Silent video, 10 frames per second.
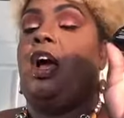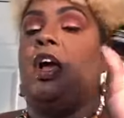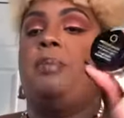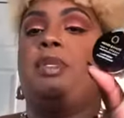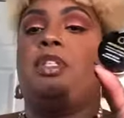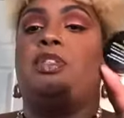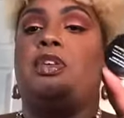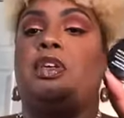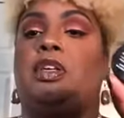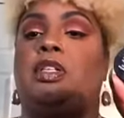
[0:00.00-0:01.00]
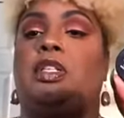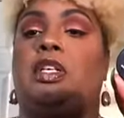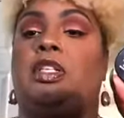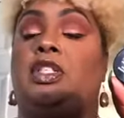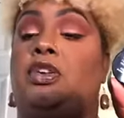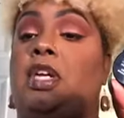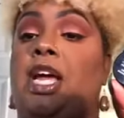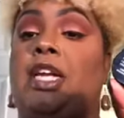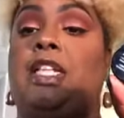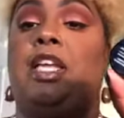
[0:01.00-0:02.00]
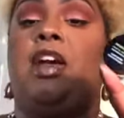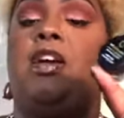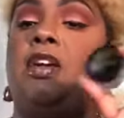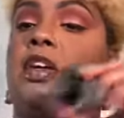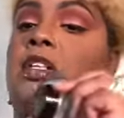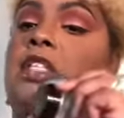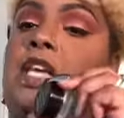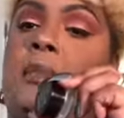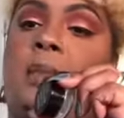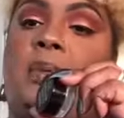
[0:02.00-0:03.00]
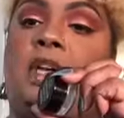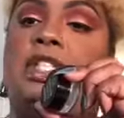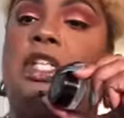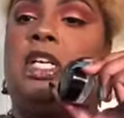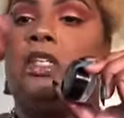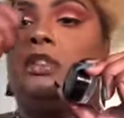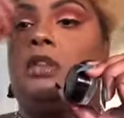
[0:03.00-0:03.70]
I put the Duraline in there, tap my brush in.